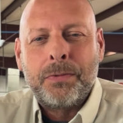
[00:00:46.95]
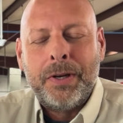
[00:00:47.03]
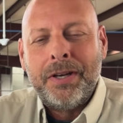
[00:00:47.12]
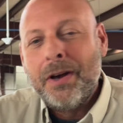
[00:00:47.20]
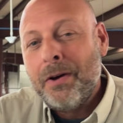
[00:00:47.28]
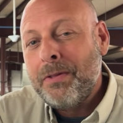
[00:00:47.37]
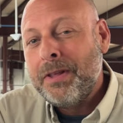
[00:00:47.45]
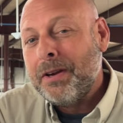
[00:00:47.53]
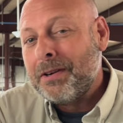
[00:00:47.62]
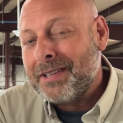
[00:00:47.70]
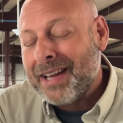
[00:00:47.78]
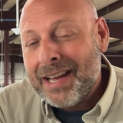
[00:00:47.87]
We know that
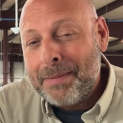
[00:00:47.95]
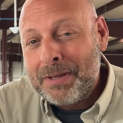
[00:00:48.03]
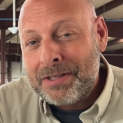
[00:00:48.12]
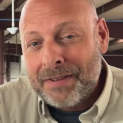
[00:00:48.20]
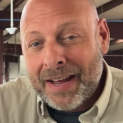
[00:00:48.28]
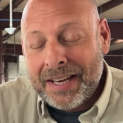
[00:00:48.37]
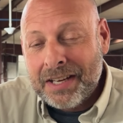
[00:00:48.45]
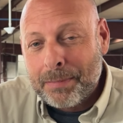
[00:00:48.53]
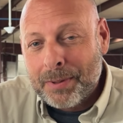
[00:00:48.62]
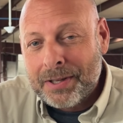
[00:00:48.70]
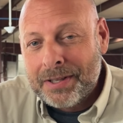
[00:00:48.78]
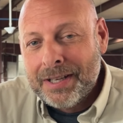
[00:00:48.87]
your time is
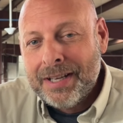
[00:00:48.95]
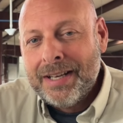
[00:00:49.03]
valuable,